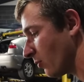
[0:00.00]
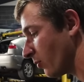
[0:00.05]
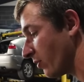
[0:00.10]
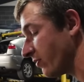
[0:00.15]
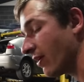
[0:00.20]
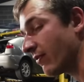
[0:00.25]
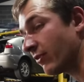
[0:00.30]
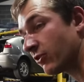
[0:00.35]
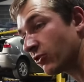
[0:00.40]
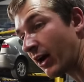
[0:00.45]

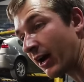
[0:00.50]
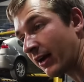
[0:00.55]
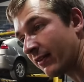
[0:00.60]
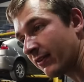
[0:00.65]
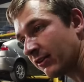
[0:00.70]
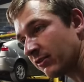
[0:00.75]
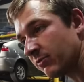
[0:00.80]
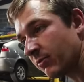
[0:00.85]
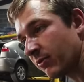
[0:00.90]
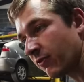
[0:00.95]
we've never tried
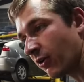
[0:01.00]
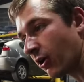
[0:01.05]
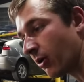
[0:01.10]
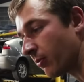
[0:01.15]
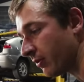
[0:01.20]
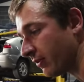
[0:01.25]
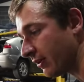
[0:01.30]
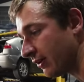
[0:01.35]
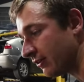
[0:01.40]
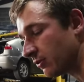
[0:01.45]
these before,
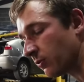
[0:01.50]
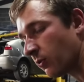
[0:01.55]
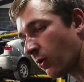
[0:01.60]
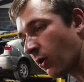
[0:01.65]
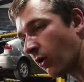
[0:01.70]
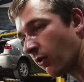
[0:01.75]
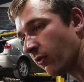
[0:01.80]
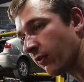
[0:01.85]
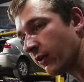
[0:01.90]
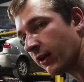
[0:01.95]
but these are
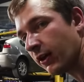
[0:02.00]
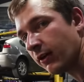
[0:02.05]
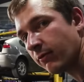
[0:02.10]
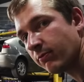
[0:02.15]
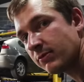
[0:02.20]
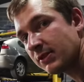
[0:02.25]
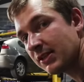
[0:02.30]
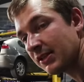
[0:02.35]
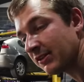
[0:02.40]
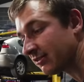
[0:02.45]
what the
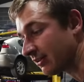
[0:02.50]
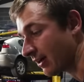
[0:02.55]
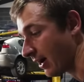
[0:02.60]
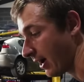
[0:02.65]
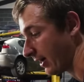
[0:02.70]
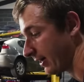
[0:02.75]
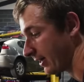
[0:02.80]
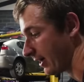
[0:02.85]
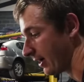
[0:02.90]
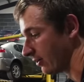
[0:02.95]

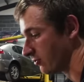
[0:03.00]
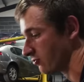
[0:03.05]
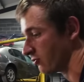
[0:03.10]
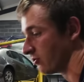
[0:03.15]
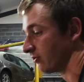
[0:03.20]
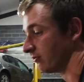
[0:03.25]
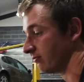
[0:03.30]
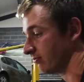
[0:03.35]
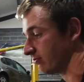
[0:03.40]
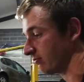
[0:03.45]
TCR cars
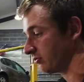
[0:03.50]
run.